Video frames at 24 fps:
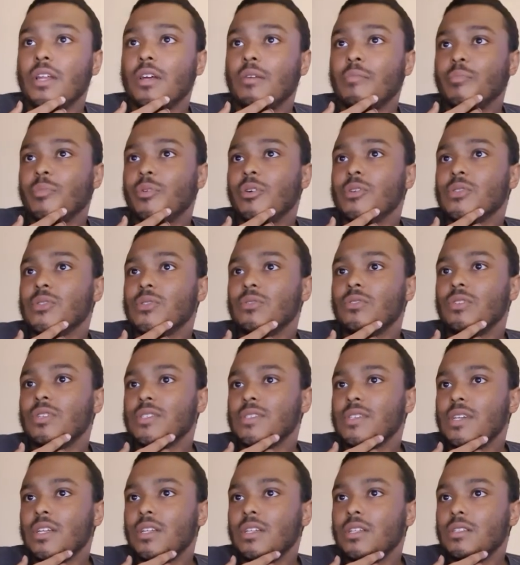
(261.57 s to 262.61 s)
I'm also gonna
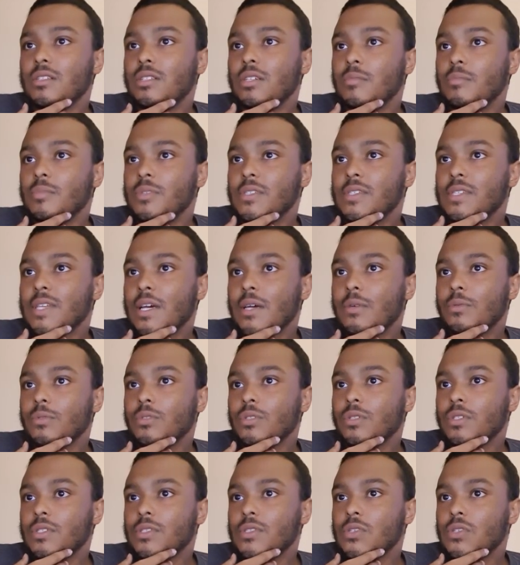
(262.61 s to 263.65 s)
take the dummies out
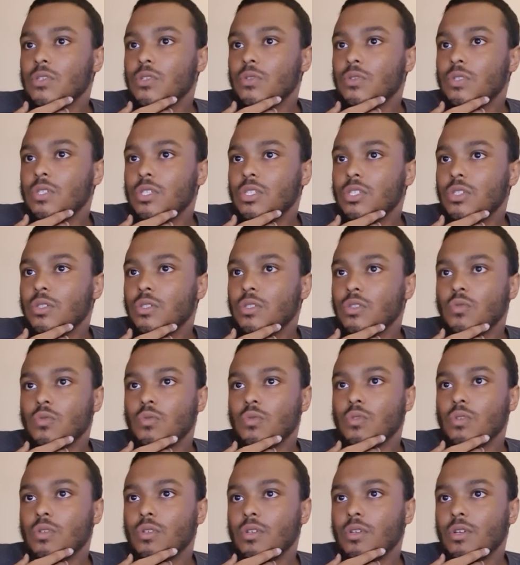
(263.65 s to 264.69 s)
so that you
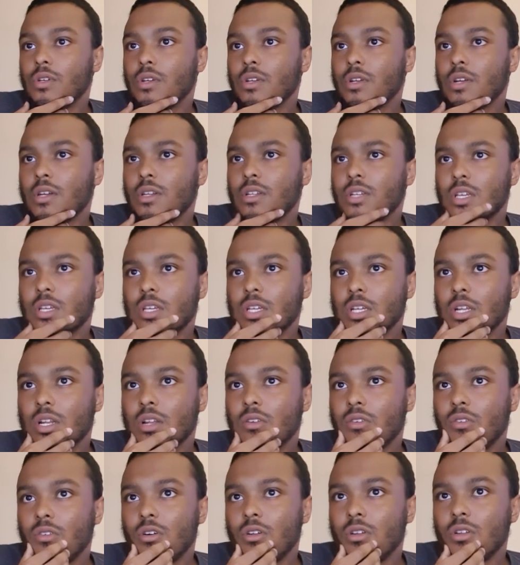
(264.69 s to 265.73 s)
kind of get
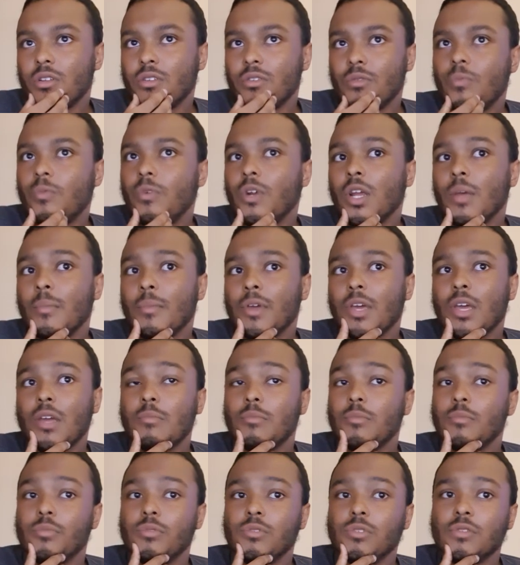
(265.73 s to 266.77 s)
all of the RAM
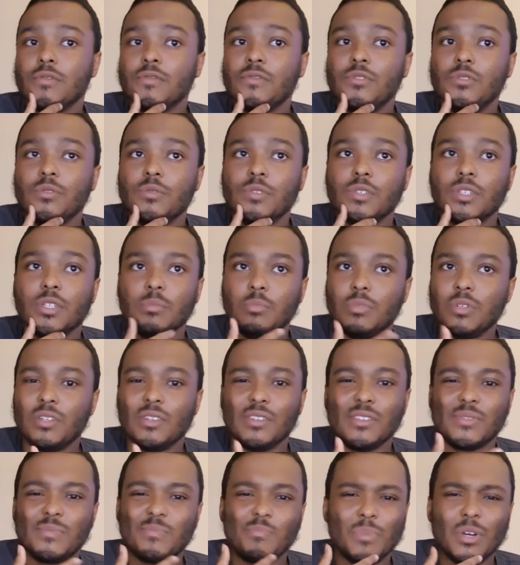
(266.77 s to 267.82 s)
capable of doing it,
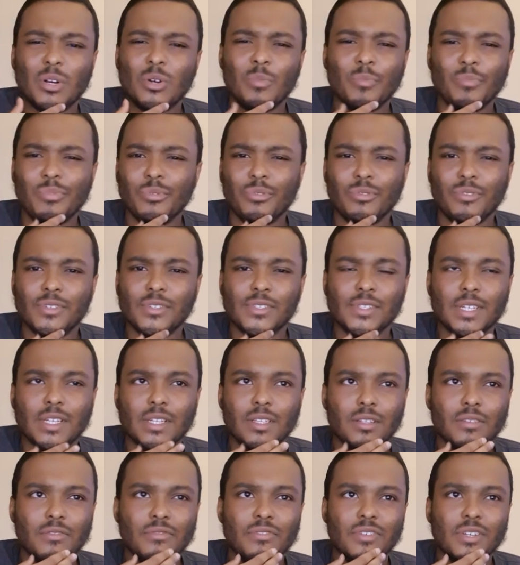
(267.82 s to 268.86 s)
because my computer is not
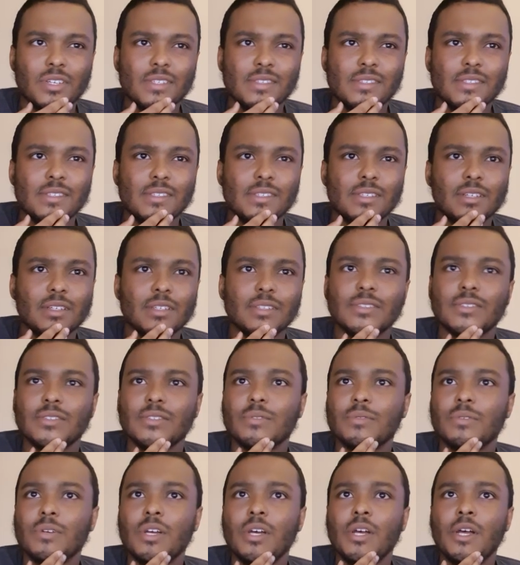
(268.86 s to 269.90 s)
that fast these days. So